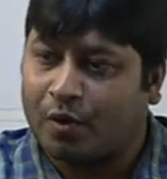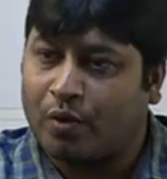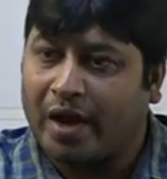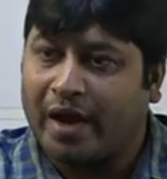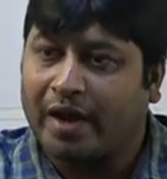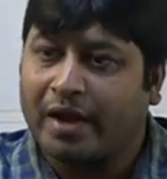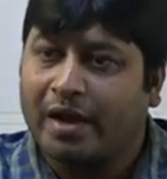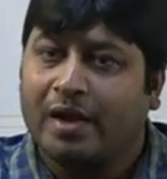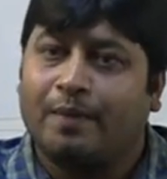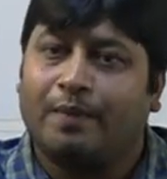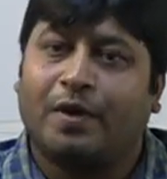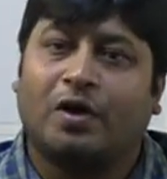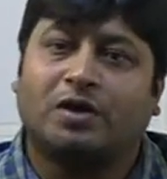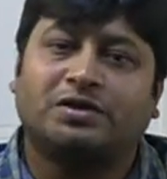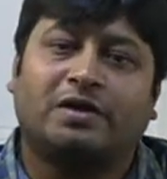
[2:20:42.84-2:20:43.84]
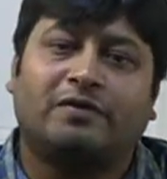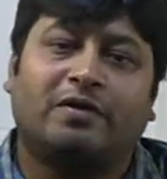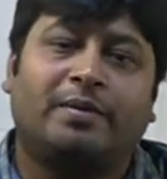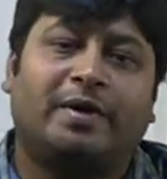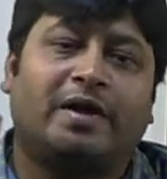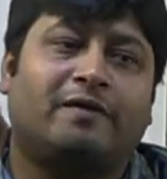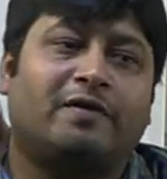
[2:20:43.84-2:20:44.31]
Why? Because it
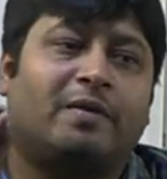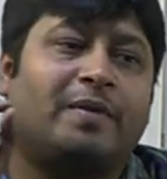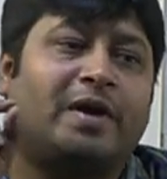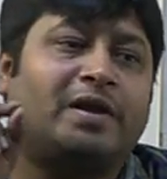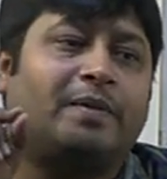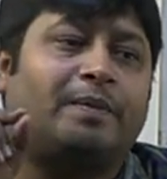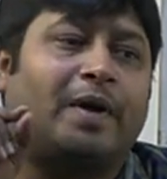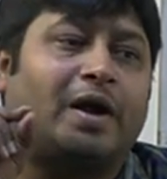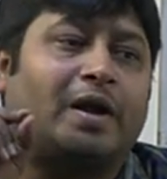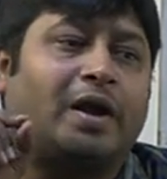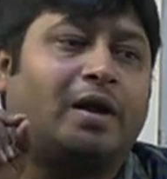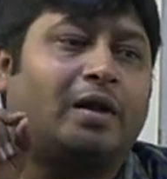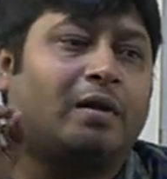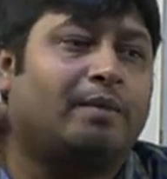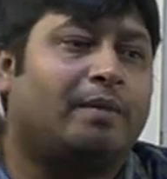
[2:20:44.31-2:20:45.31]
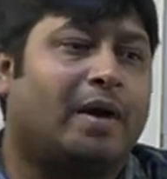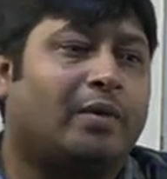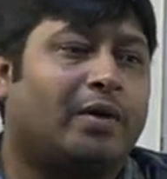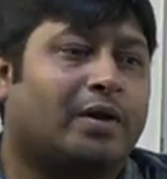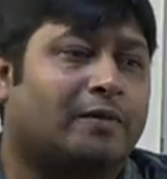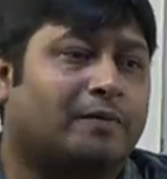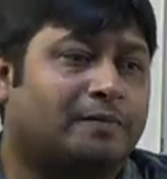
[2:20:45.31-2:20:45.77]
will be developed by the party in
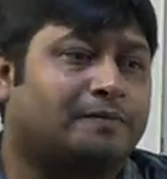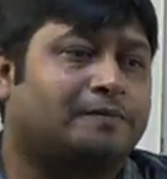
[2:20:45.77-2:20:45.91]
power.